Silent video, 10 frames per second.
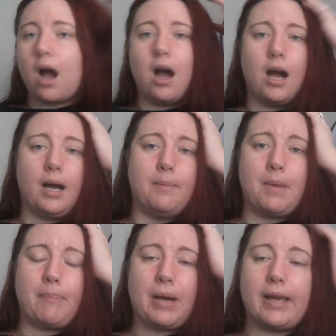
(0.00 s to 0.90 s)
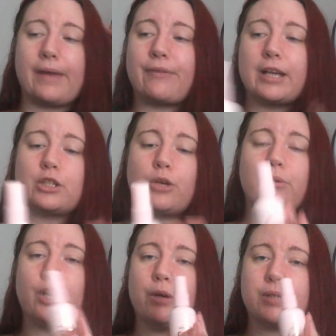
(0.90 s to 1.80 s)
But if I do
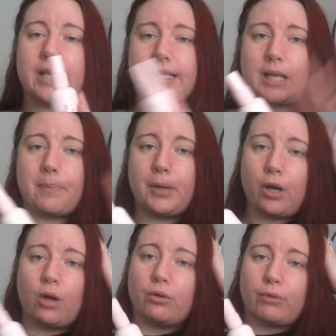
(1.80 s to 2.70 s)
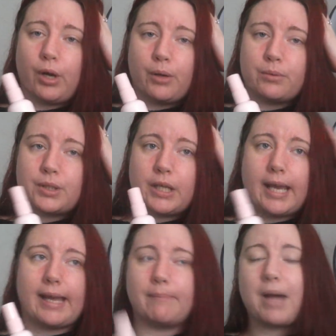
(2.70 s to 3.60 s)
use this and I put it on the roots,
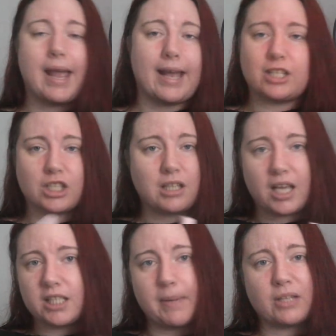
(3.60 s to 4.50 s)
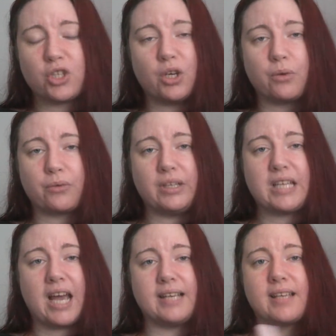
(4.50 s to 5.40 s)
my hair just lasts about 2 or 3
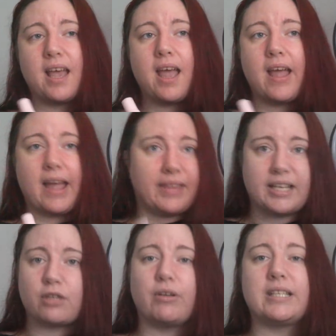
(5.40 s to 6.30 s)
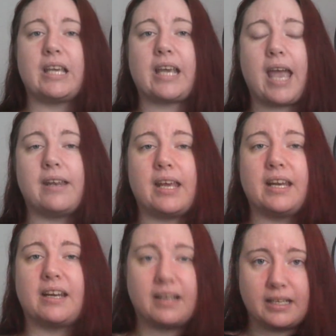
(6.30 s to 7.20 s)
days and then it's greasy again and
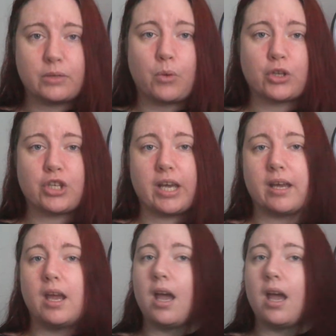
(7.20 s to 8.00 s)
then I need to wash it.